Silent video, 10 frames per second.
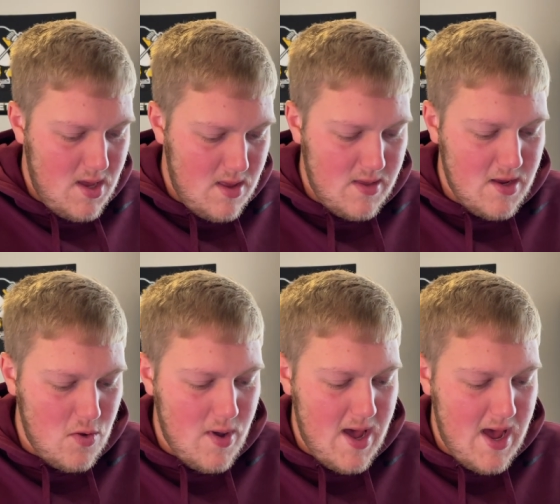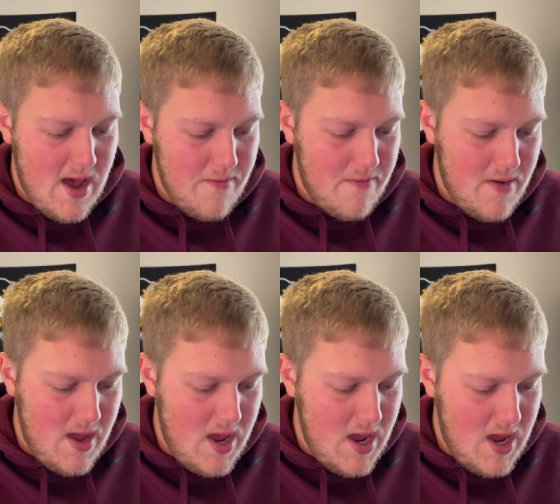Then you have
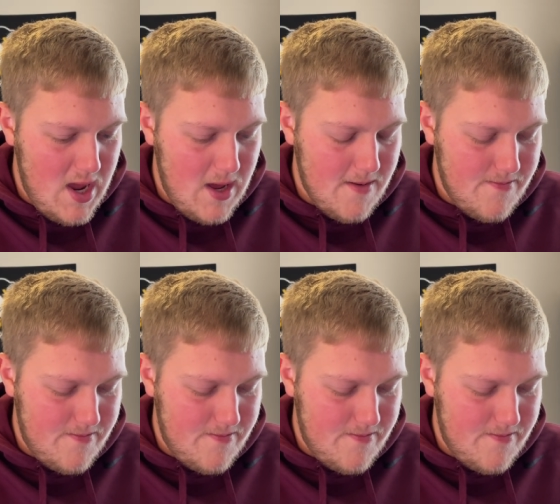a